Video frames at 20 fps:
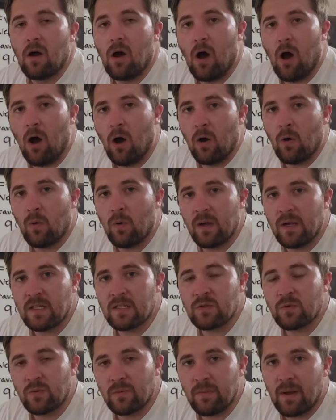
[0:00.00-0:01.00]

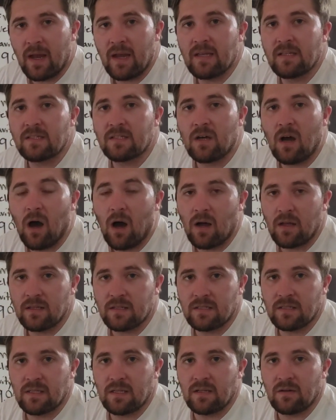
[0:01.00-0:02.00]
always remains
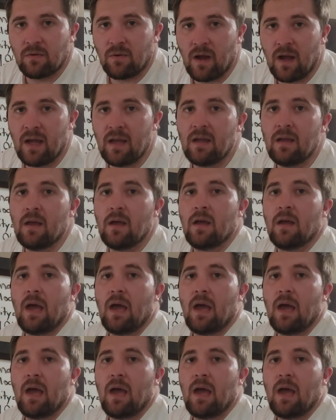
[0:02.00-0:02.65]
constant, right?